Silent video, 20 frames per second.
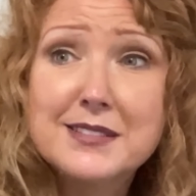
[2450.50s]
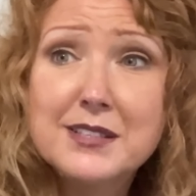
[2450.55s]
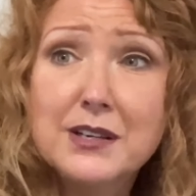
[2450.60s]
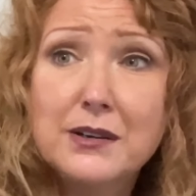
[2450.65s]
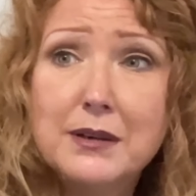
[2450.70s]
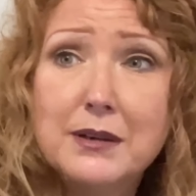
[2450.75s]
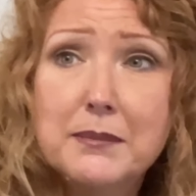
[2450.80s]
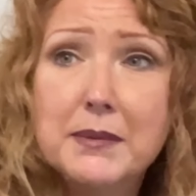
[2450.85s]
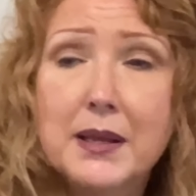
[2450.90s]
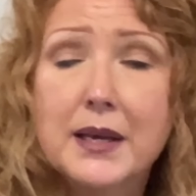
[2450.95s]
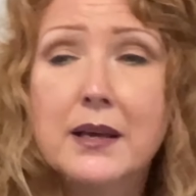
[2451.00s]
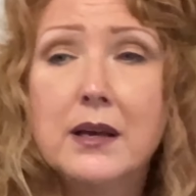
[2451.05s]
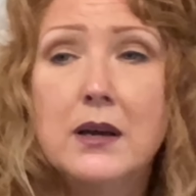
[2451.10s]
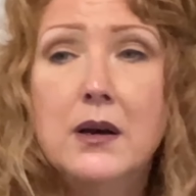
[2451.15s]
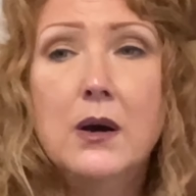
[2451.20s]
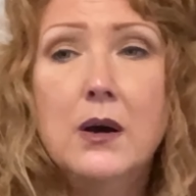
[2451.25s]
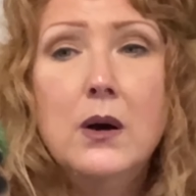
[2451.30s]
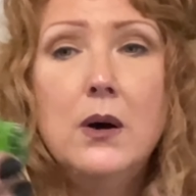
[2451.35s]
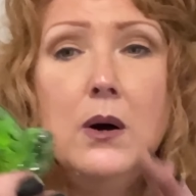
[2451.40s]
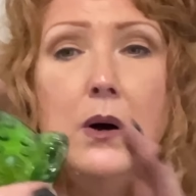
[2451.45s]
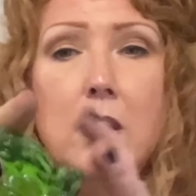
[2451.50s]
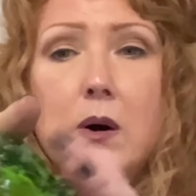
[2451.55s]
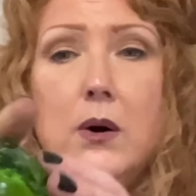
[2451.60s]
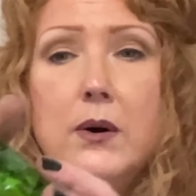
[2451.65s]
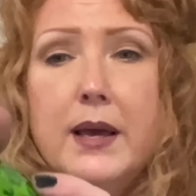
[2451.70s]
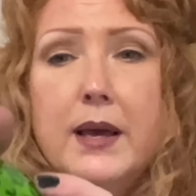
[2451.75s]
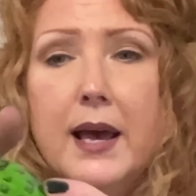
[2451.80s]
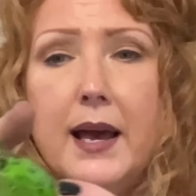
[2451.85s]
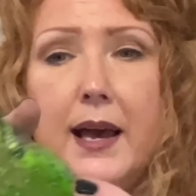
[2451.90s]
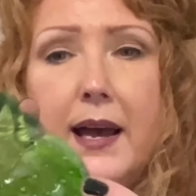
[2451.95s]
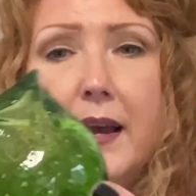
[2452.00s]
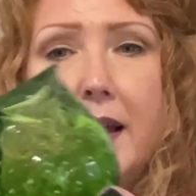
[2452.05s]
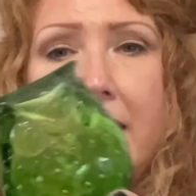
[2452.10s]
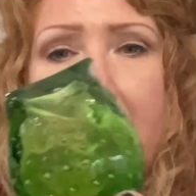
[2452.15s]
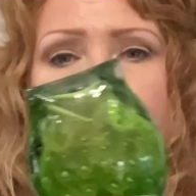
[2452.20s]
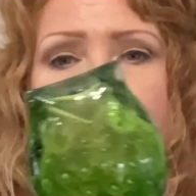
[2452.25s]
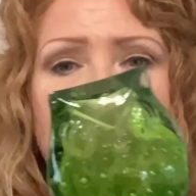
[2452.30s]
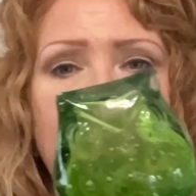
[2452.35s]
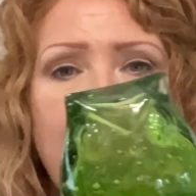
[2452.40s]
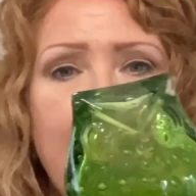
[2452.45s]
so I'm like, okay,
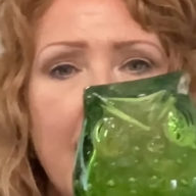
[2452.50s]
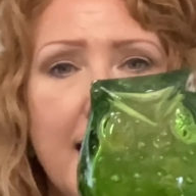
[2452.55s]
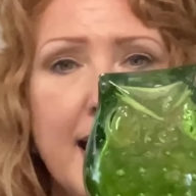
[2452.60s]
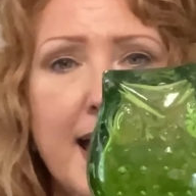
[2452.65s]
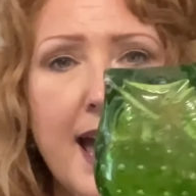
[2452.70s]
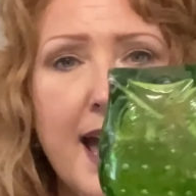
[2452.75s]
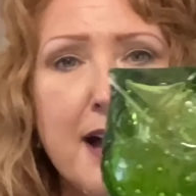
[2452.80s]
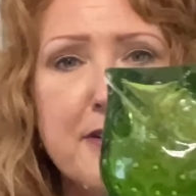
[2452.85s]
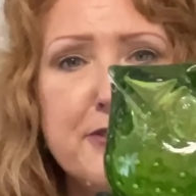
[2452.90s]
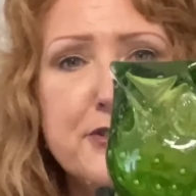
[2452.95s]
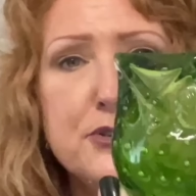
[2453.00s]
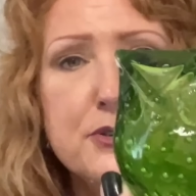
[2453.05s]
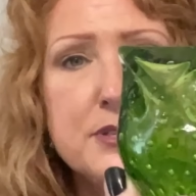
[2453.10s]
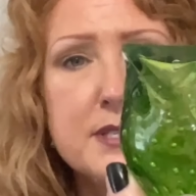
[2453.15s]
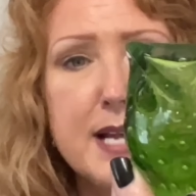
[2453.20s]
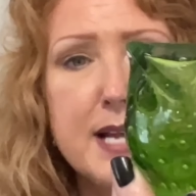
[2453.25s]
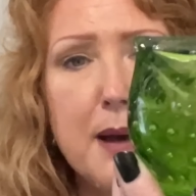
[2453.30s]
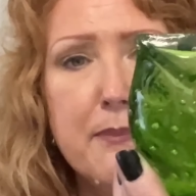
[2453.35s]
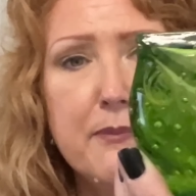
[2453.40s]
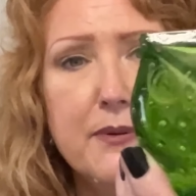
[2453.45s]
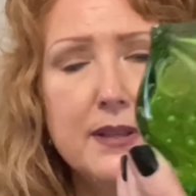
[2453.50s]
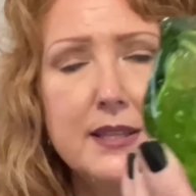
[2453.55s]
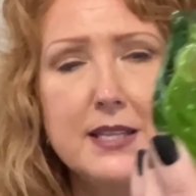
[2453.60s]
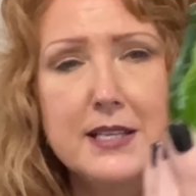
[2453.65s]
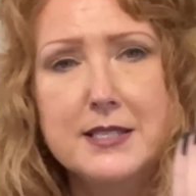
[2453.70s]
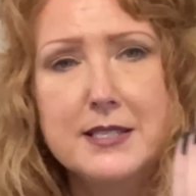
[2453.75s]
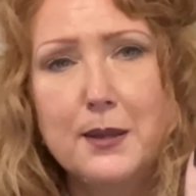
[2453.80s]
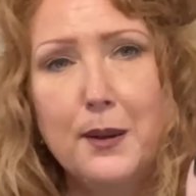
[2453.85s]
I, ha I have to stop at this,